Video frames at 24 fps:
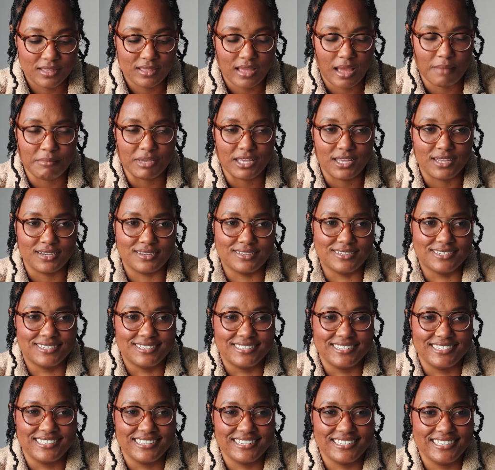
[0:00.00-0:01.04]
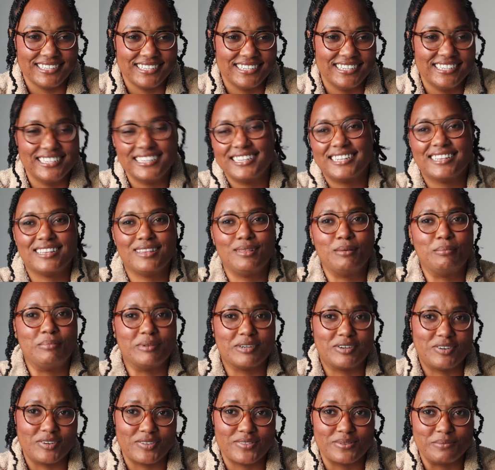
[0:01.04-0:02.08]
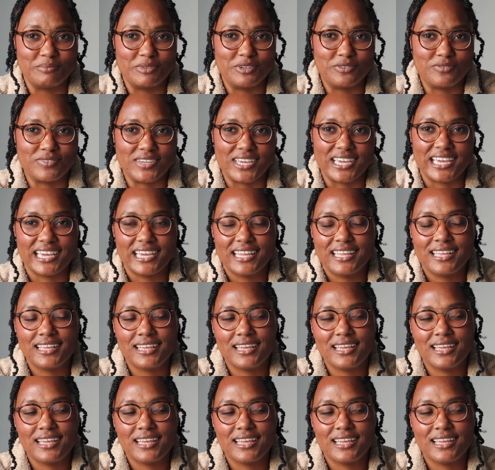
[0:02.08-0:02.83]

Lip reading: I mean, the book or the movie?